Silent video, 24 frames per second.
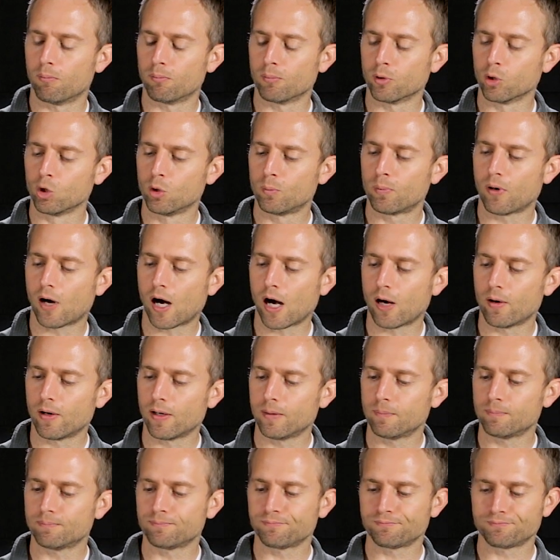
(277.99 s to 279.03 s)
Blue
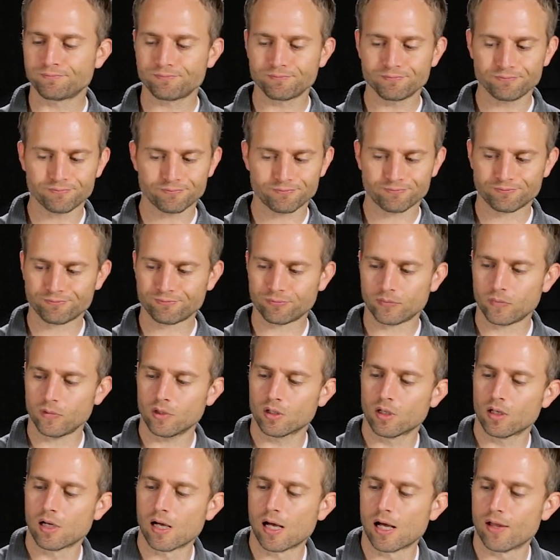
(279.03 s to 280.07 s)
pirate,
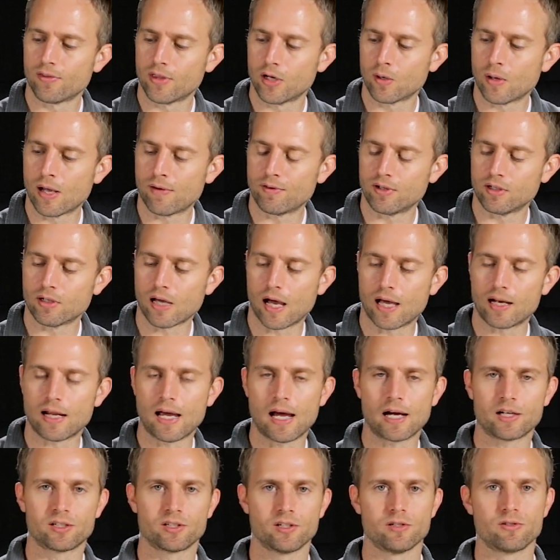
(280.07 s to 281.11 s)
they don't have any night
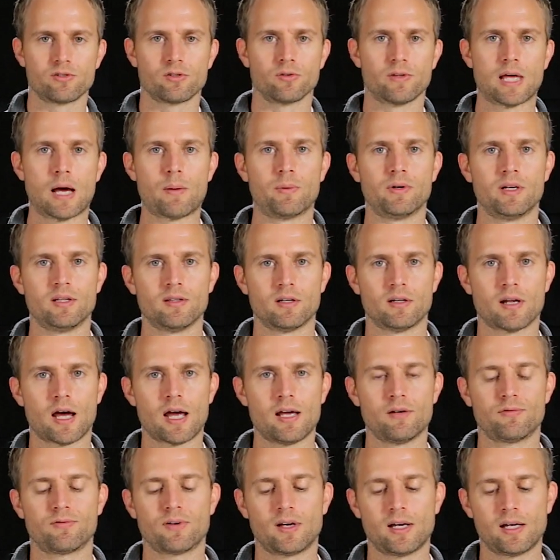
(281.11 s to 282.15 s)
actions, so that would end the
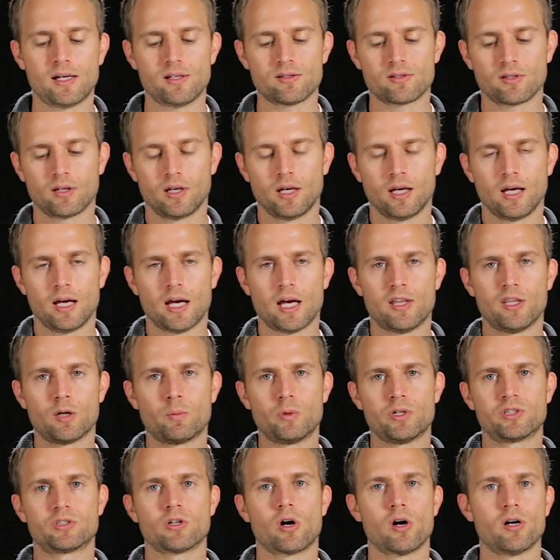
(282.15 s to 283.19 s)
night phase. And then
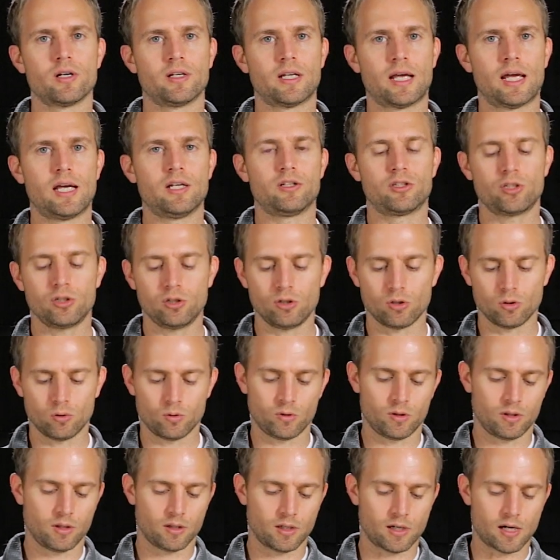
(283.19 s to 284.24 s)
we start day 2,
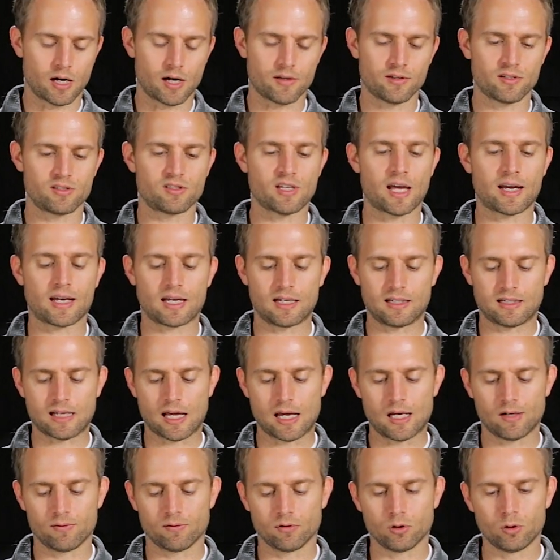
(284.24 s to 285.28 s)
the second
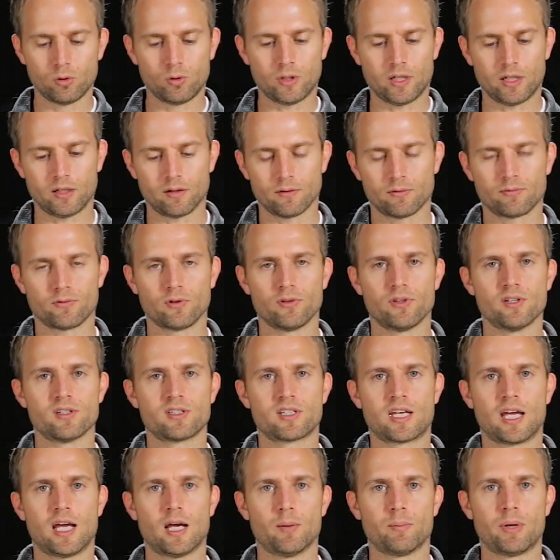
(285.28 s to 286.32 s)
day of looting for this
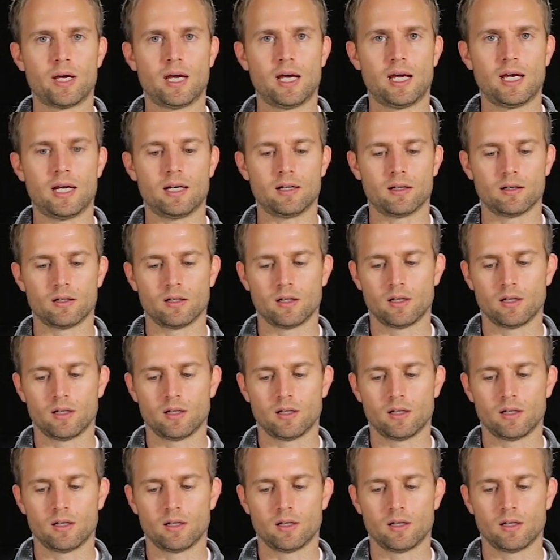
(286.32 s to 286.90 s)
campaign.